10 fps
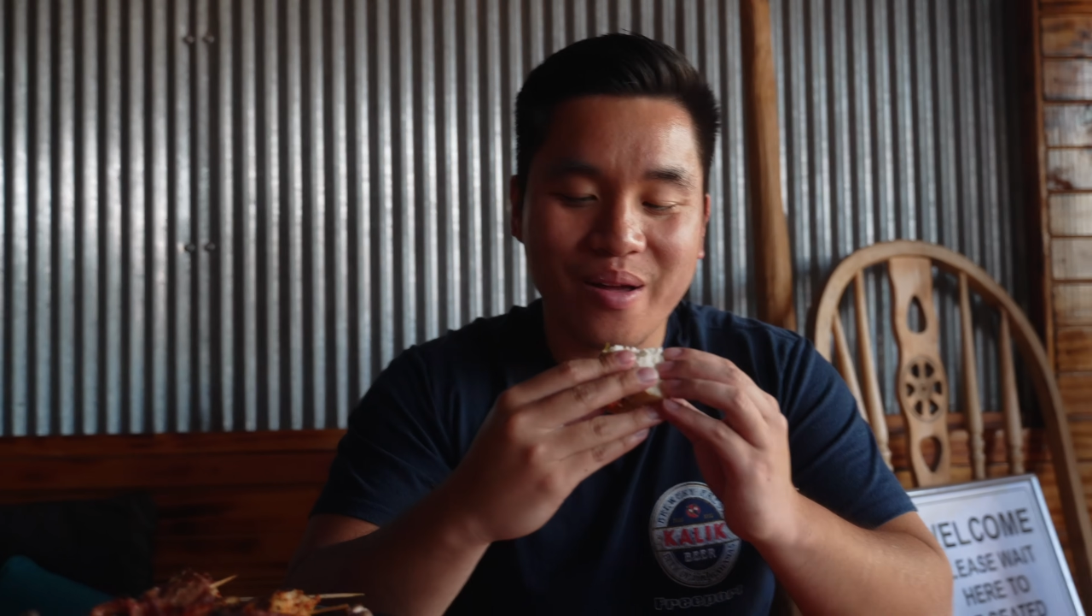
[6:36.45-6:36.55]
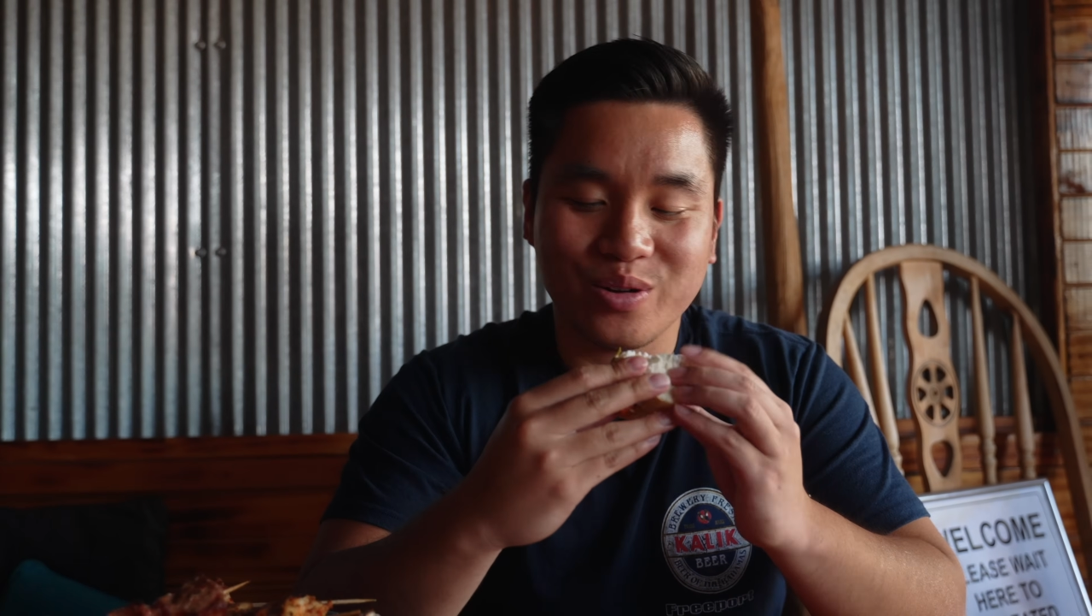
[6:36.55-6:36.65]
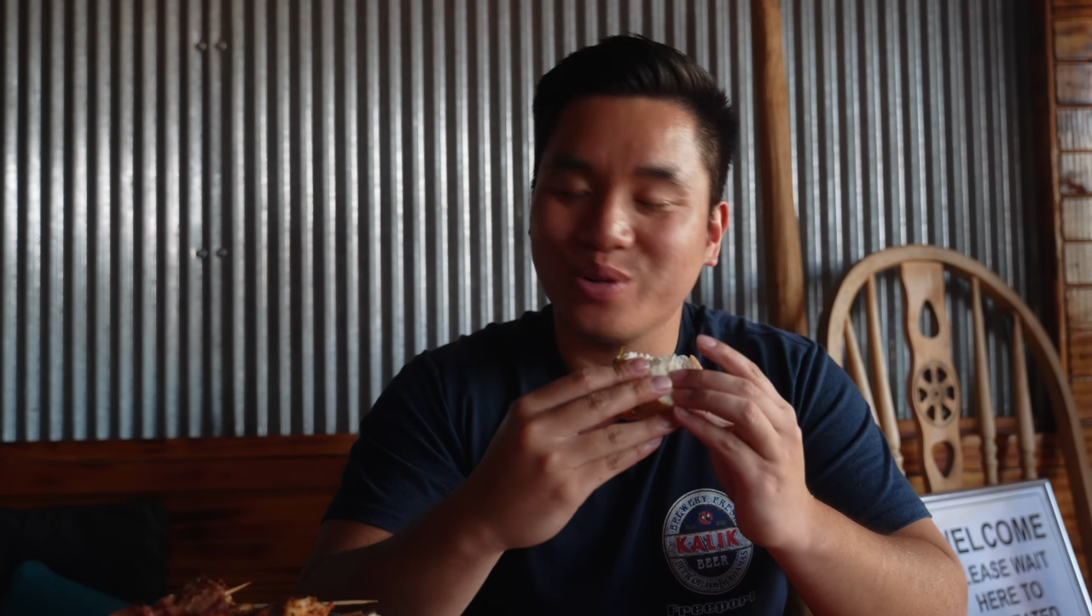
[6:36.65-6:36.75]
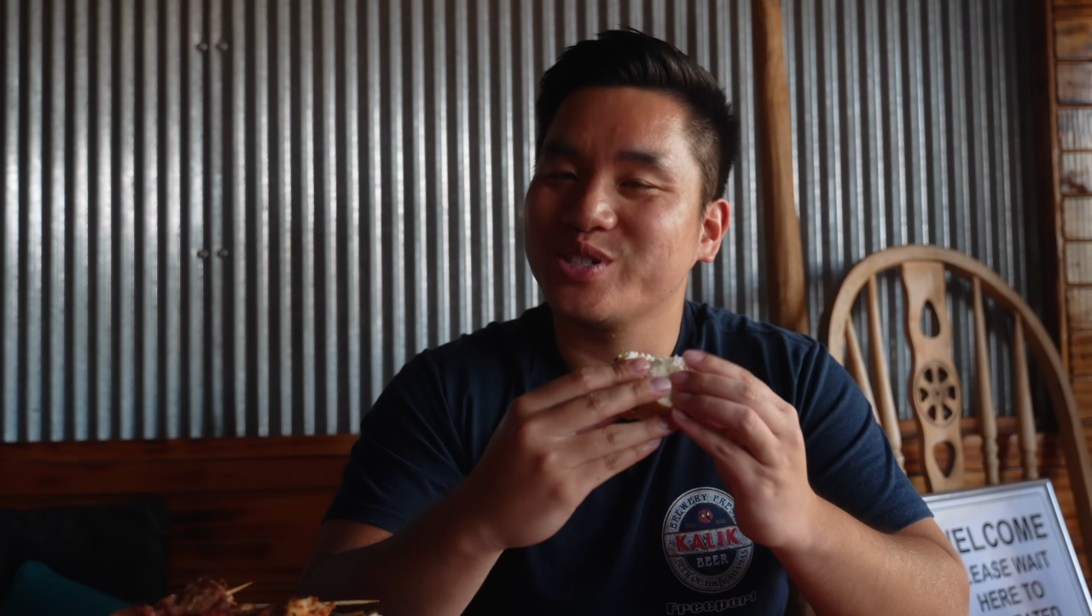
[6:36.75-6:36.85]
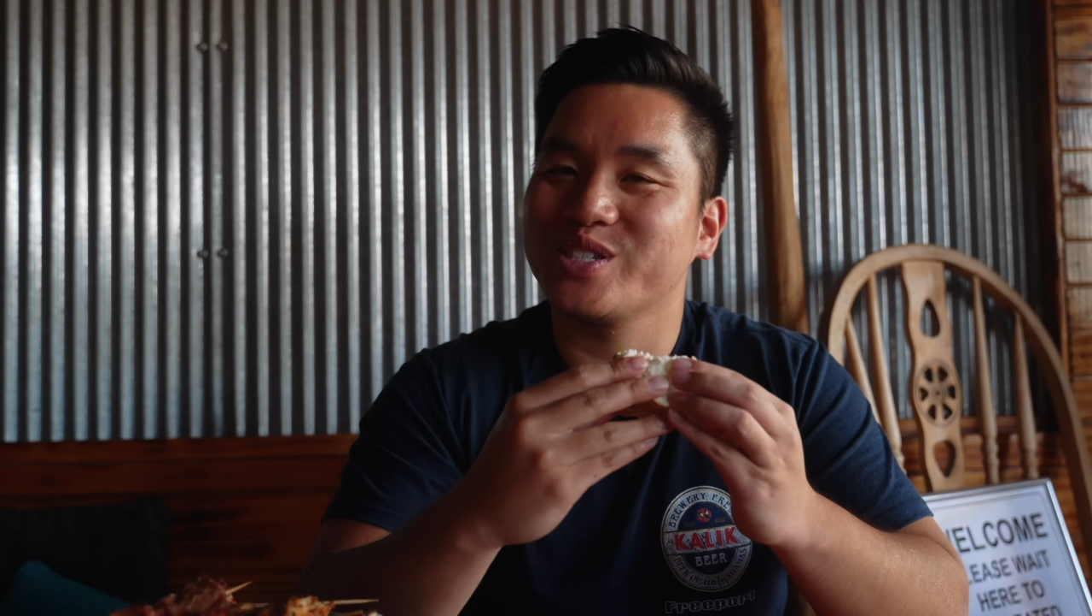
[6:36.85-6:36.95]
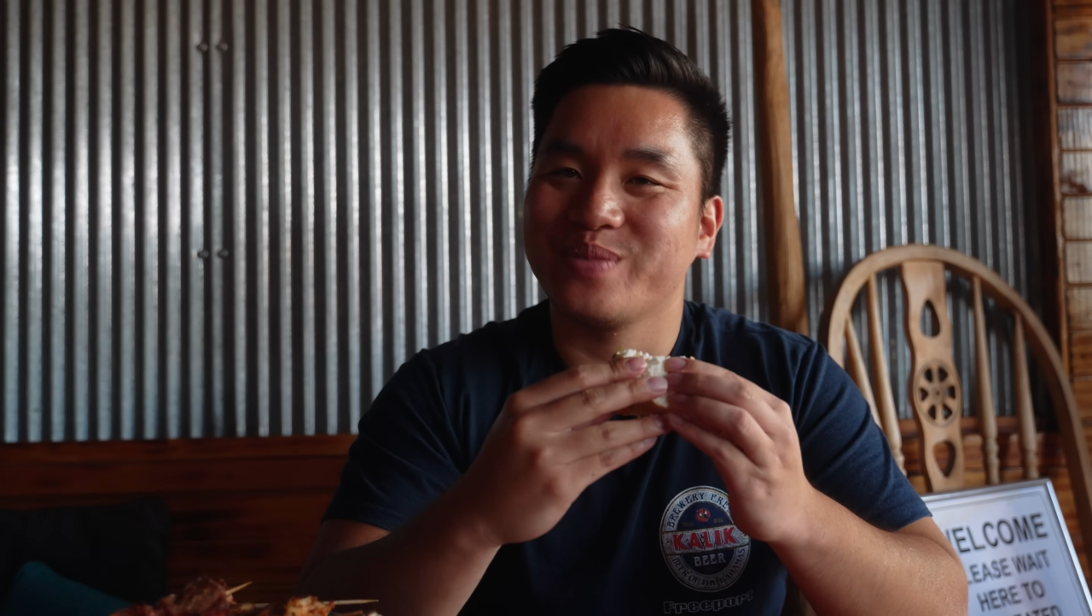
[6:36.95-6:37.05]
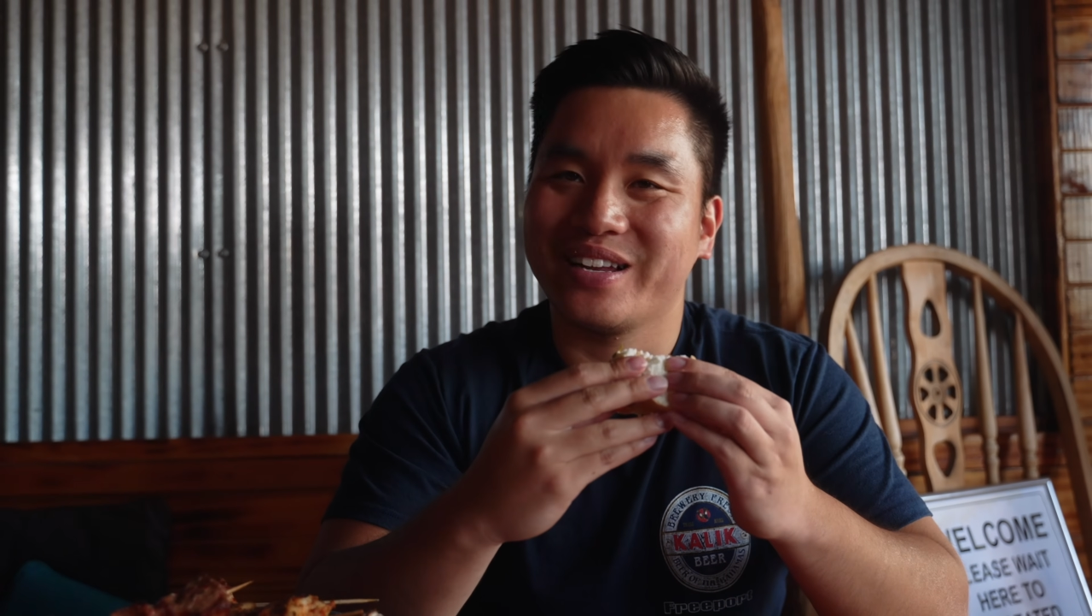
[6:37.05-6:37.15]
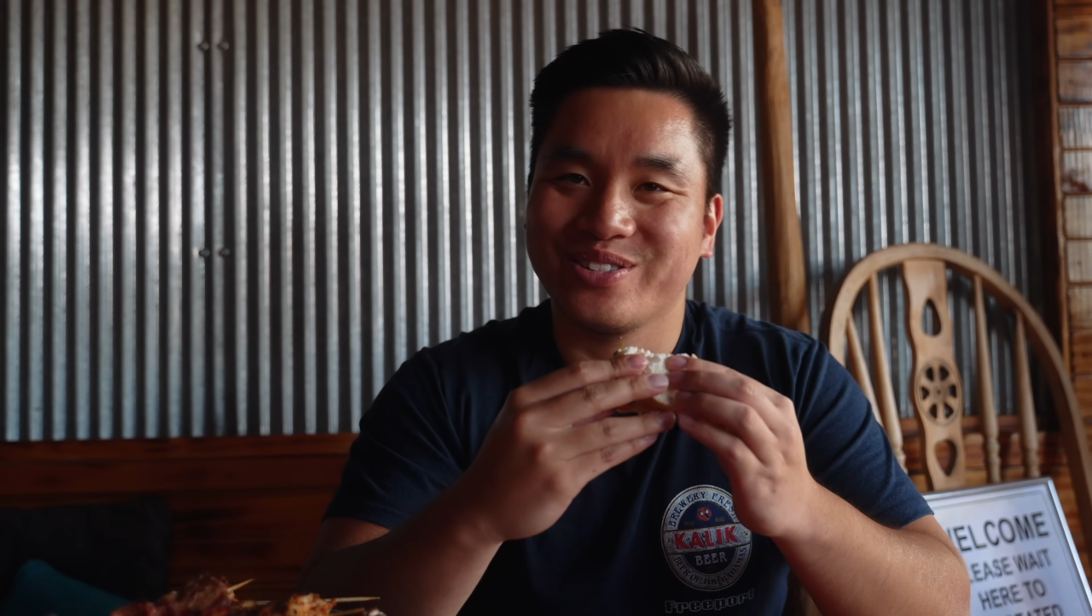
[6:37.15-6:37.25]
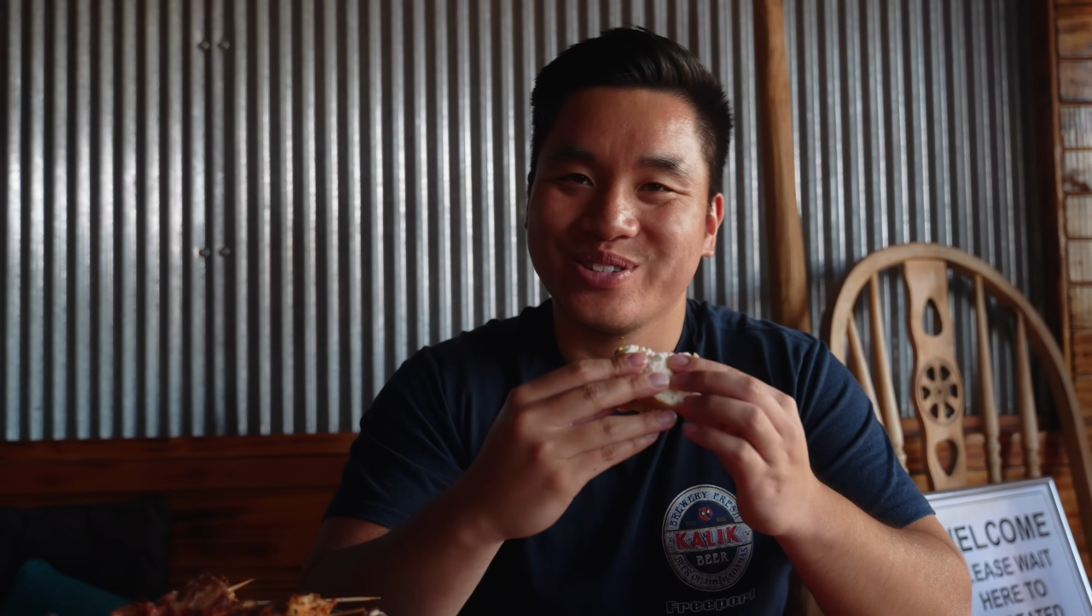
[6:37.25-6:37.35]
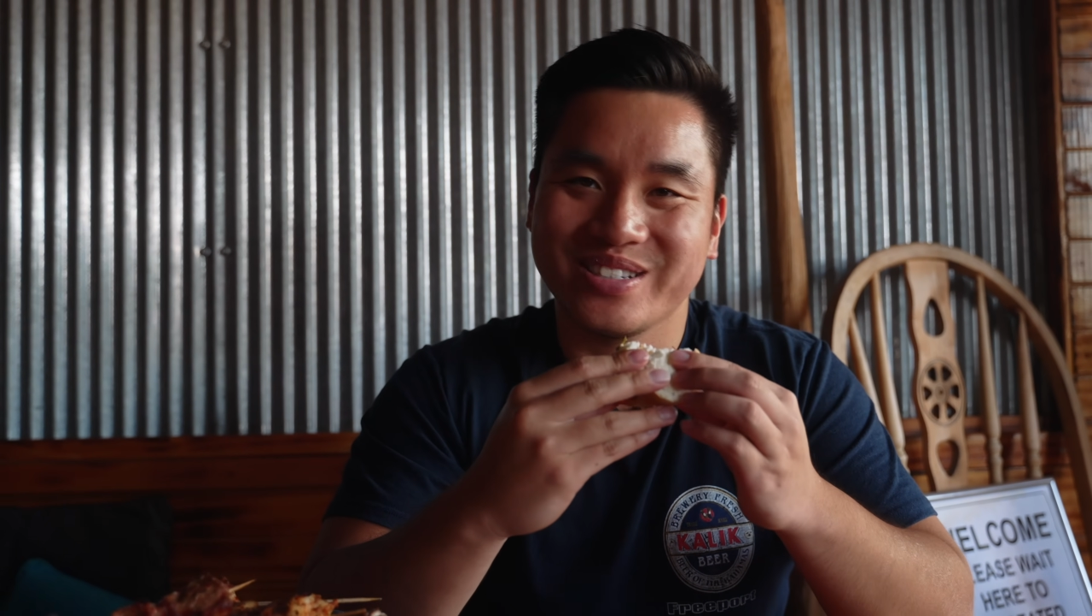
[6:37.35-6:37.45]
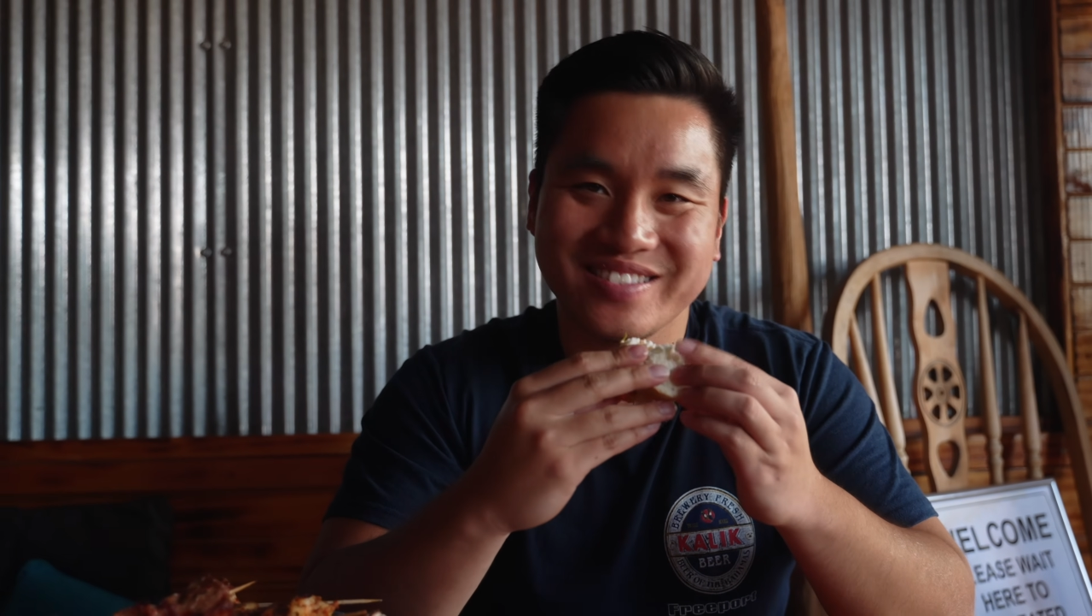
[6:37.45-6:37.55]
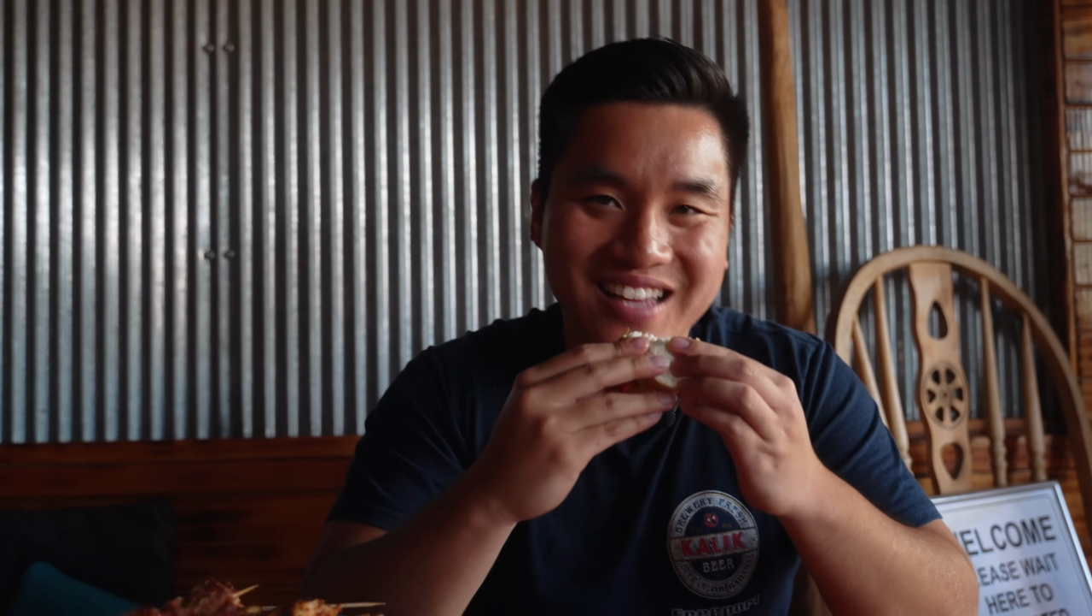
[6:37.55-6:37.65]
Gorgeous, man, gorgeous.